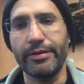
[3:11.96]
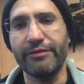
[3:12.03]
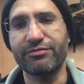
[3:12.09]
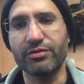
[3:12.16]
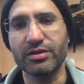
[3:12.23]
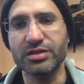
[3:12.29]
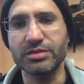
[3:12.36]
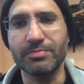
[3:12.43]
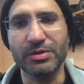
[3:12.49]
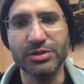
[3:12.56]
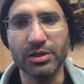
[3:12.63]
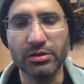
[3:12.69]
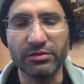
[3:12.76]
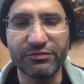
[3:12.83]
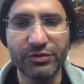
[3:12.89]
for this
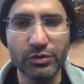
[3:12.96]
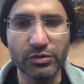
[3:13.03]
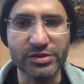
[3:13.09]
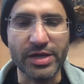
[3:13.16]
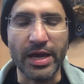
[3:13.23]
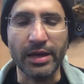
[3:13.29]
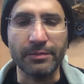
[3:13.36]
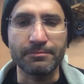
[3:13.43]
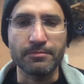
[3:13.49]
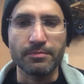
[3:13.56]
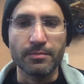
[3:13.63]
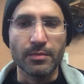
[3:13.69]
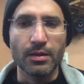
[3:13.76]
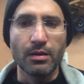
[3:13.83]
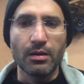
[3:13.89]
particular fuel tank.
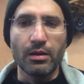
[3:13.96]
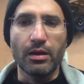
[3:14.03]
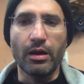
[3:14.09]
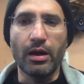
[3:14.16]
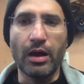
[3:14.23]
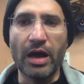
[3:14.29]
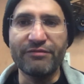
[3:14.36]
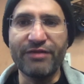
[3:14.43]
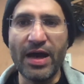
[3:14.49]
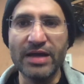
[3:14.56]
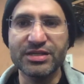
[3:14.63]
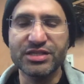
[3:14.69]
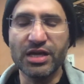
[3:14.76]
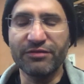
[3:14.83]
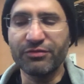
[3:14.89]
I've
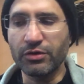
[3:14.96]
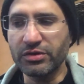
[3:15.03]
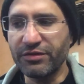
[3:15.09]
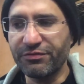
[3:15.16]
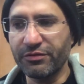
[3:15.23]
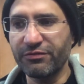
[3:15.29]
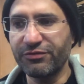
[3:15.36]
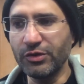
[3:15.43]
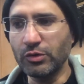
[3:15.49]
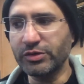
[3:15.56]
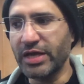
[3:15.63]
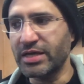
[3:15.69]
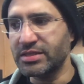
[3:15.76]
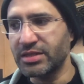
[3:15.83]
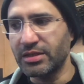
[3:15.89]
had several different fuel
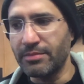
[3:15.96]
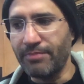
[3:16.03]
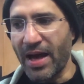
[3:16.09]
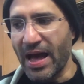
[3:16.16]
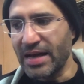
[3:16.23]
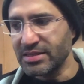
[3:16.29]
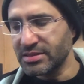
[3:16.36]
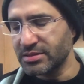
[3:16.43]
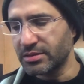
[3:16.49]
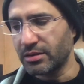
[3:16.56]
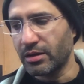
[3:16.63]
tanks in the past.